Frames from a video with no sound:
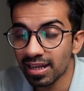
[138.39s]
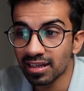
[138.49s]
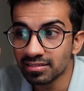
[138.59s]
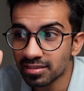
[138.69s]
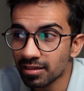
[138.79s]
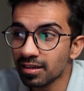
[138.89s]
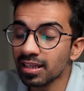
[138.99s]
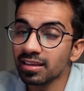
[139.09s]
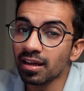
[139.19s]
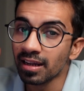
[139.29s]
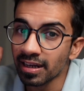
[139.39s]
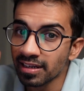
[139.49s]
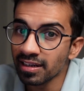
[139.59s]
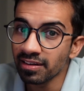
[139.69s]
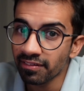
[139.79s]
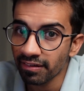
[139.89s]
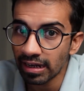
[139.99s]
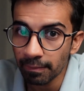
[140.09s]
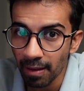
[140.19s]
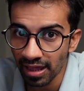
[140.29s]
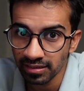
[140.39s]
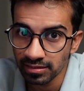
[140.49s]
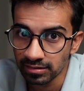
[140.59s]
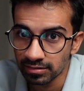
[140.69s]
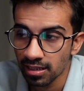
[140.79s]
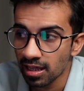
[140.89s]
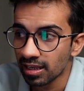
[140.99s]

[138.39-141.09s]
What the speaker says: considering the hidden trade barriers